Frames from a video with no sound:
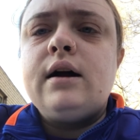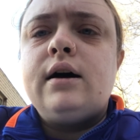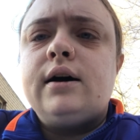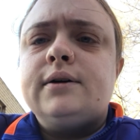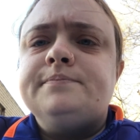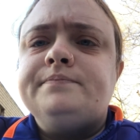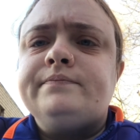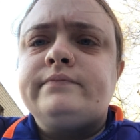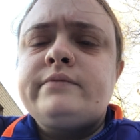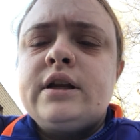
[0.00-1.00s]

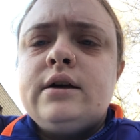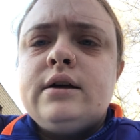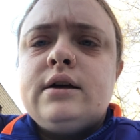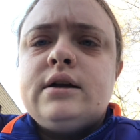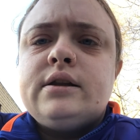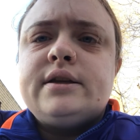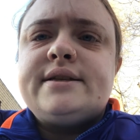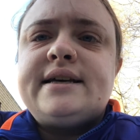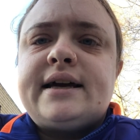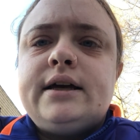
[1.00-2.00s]
Um, the
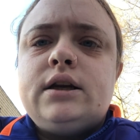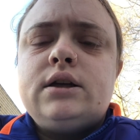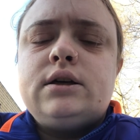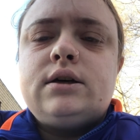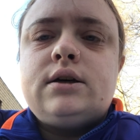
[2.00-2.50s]
second